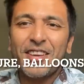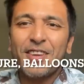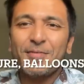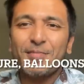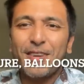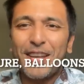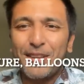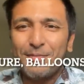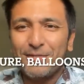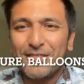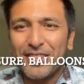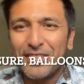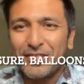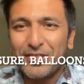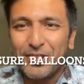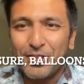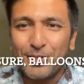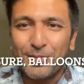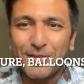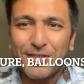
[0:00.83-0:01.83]
My name is
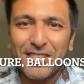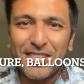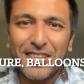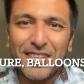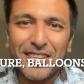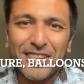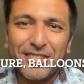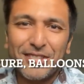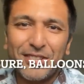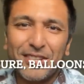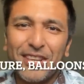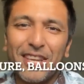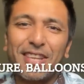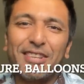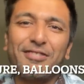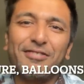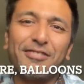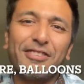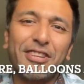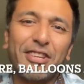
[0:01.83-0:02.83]
Sanjay Gupta.
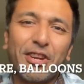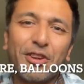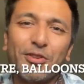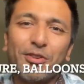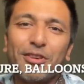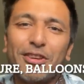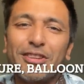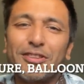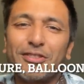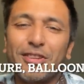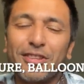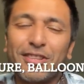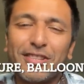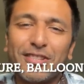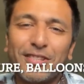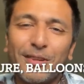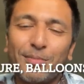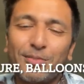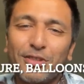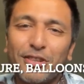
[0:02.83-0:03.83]
Today's video is on the
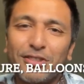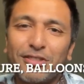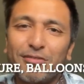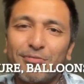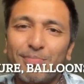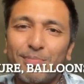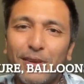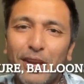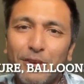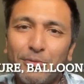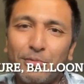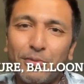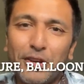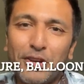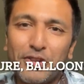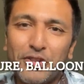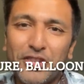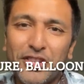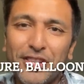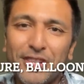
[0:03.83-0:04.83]
subject of blood
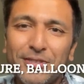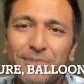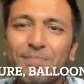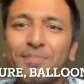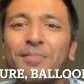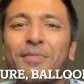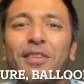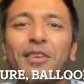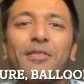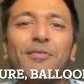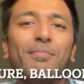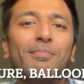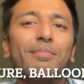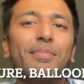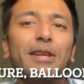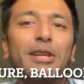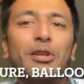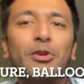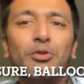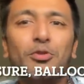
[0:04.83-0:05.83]
pressure,
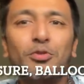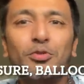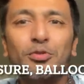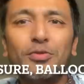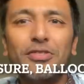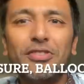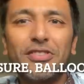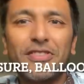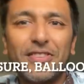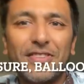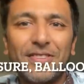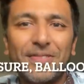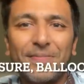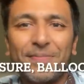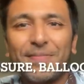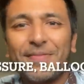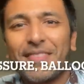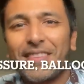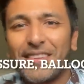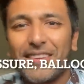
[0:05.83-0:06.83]
balloons,
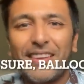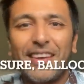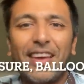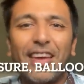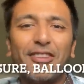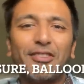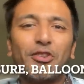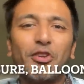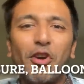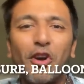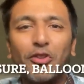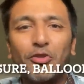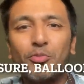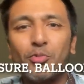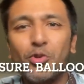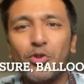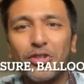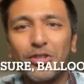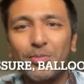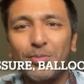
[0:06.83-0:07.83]
and hot
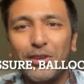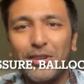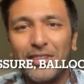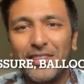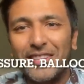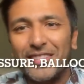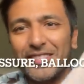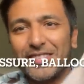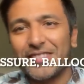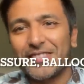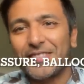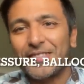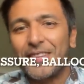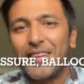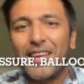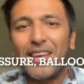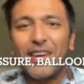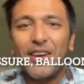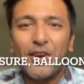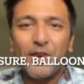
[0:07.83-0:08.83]
water bottles.
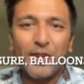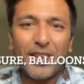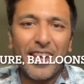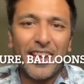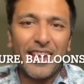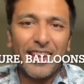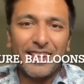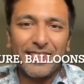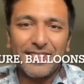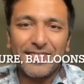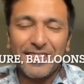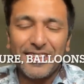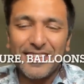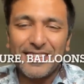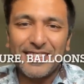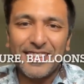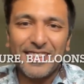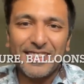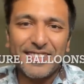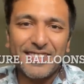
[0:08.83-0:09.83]
Okay, so
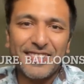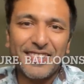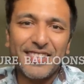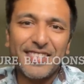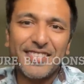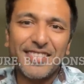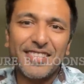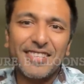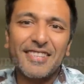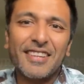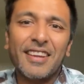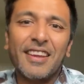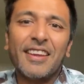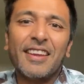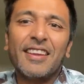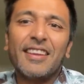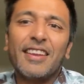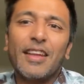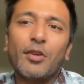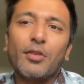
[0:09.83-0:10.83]
let's get started.
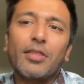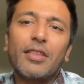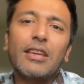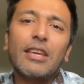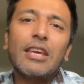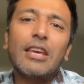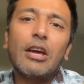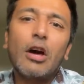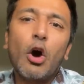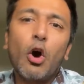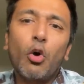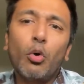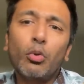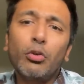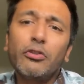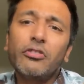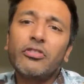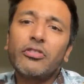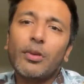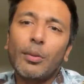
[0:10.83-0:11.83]
Now, the
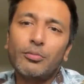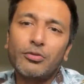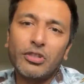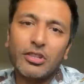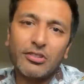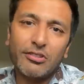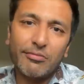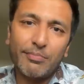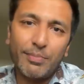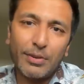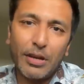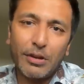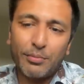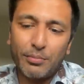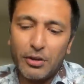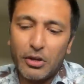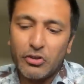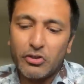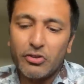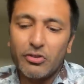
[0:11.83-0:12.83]
whole subject of blood
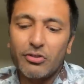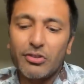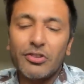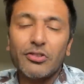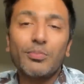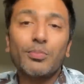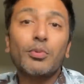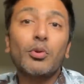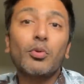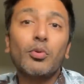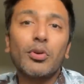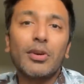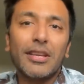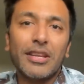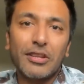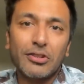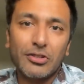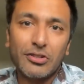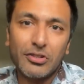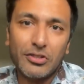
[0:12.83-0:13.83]
pressure is
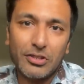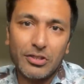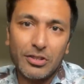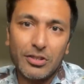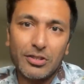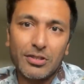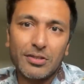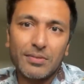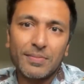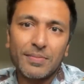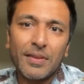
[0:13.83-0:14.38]
poorly understood,